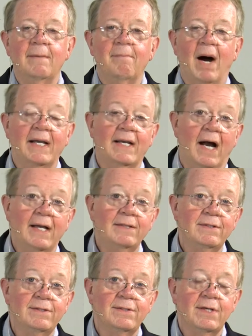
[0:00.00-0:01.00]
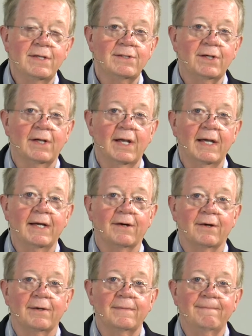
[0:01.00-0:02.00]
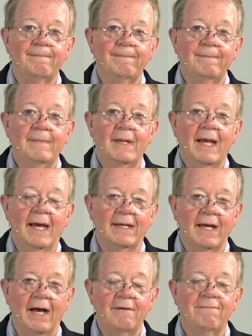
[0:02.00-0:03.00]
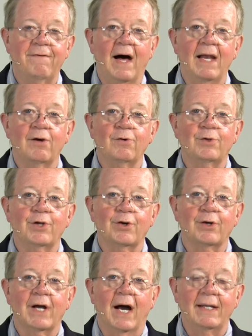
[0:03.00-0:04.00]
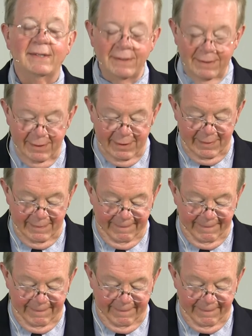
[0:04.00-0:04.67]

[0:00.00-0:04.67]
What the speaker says: My guidance is clear, and I follow your guidance